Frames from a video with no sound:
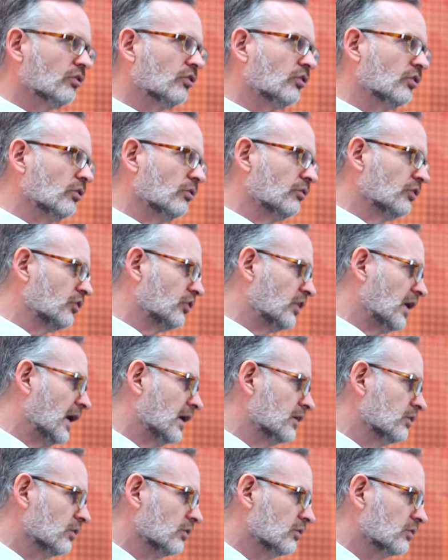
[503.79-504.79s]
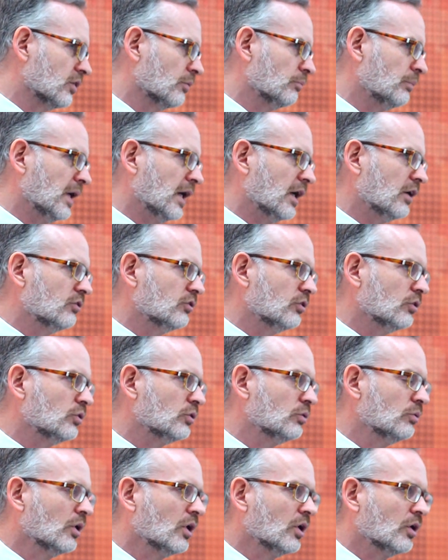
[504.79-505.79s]
and silver standard compared
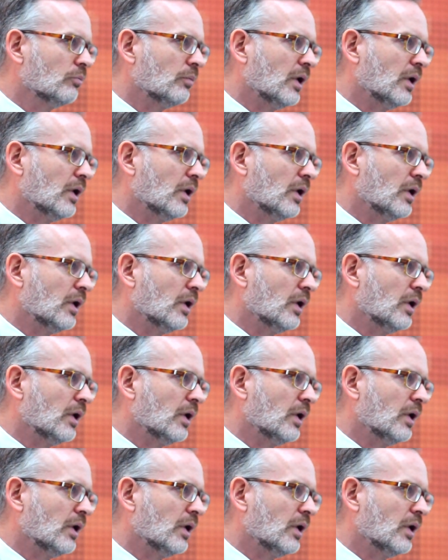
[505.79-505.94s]
to